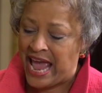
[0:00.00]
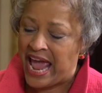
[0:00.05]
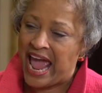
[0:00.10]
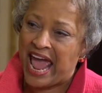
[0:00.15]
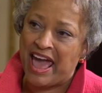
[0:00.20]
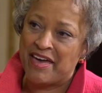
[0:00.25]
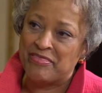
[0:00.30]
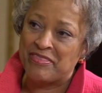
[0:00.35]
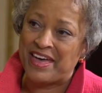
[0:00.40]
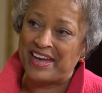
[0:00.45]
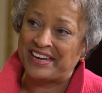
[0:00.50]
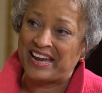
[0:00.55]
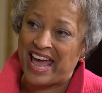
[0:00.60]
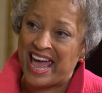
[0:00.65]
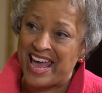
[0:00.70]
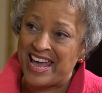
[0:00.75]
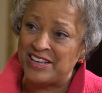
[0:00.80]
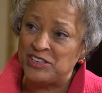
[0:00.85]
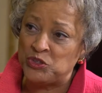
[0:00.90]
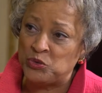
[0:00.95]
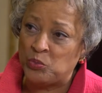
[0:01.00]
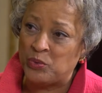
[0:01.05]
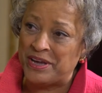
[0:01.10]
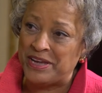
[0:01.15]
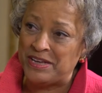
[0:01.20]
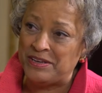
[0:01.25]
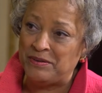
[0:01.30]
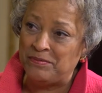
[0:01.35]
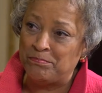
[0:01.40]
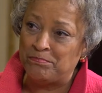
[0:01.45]
And that as
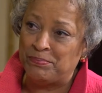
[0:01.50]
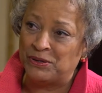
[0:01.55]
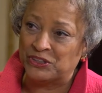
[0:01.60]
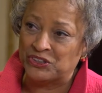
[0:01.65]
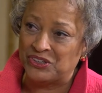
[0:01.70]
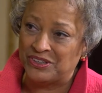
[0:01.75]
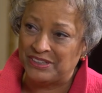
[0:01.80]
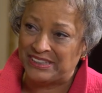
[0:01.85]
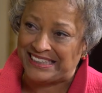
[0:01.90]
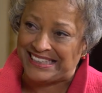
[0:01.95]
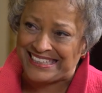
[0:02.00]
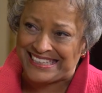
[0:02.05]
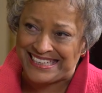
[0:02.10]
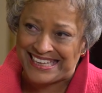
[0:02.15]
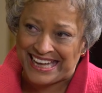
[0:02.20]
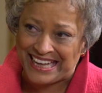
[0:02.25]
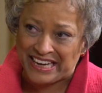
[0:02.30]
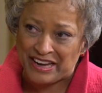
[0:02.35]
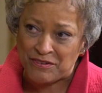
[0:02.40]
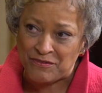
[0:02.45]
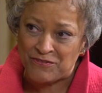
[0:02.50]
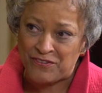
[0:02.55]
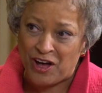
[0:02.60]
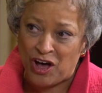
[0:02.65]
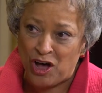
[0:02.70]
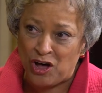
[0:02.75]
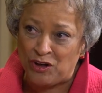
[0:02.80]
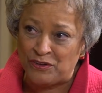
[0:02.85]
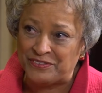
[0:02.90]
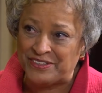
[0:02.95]
we get
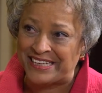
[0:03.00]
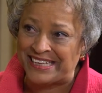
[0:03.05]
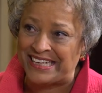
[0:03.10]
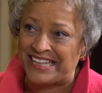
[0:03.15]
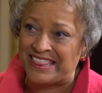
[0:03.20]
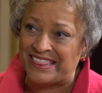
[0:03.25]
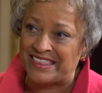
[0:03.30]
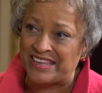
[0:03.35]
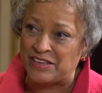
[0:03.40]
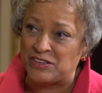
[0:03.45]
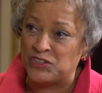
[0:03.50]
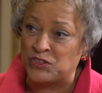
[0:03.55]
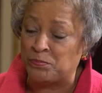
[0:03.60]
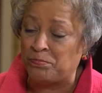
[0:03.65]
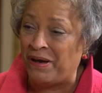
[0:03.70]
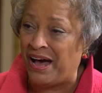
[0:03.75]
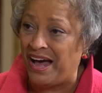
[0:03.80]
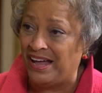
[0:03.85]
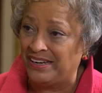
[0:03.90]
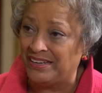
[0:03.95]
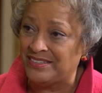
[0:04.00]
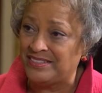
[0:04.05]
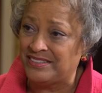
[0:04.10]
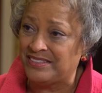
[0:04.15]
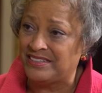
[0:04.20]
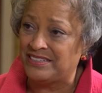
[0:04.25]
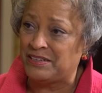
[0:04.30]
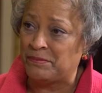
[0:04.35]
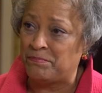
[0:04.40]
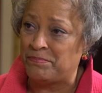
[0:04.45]
involved in these
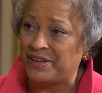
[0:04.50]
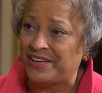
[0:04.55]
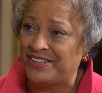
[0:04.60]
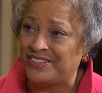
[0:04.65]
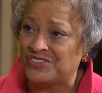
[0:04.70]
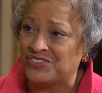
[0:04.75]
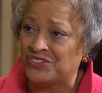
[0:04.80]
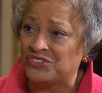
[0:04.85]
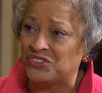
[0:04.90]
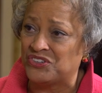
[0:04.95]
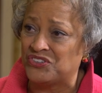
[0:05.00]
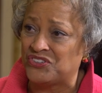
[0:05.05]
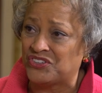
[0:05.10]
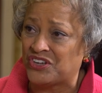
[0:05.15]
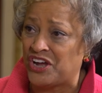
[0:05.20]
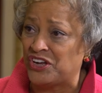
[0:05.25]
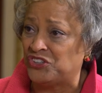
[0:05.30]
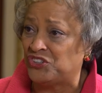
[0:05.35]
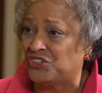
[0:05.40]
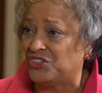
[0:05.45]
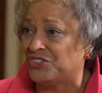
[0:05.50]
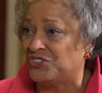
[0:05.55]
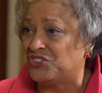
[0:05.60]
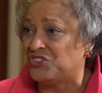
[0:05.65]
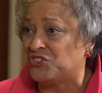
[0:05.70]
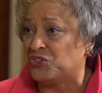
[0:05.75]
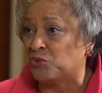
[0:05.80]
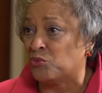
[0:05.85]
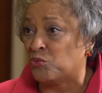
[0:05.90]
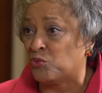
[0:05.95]
policy debates and discussions
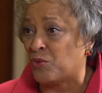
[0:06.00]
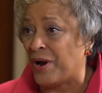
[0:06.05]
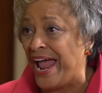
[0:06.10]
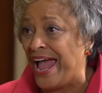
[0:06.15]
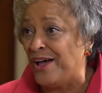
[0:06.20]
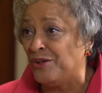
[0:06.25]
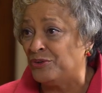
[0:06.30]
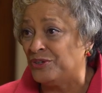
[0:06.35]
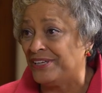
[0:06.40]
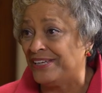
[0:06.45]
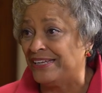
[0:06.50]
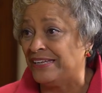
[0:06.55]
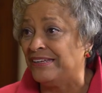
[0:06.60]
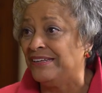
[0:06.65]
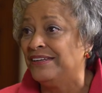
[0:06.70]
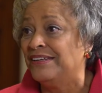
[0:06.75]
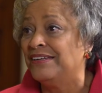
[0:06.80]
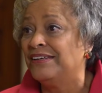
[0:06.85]
surrounding